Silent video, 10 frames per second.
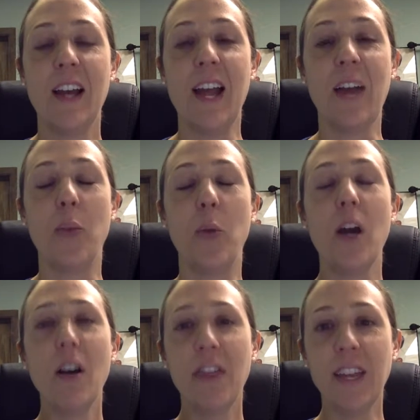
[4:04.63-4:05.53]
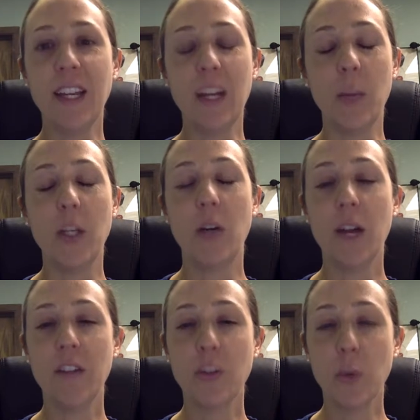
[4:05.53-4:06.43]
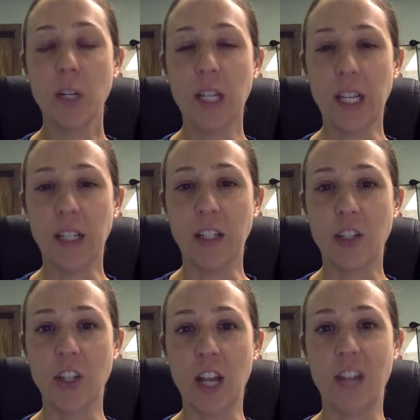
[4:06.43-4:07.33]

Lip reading: and we all think it, and we don't have this word in English,